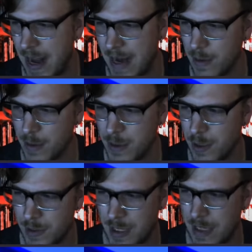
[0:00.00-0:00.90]
Anderson
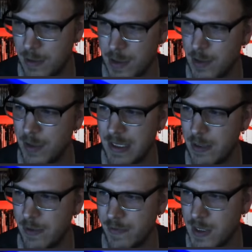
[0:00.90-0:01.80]
Dos Santos doing in
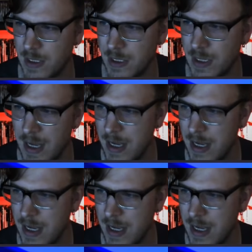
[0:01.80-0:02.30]
the UFC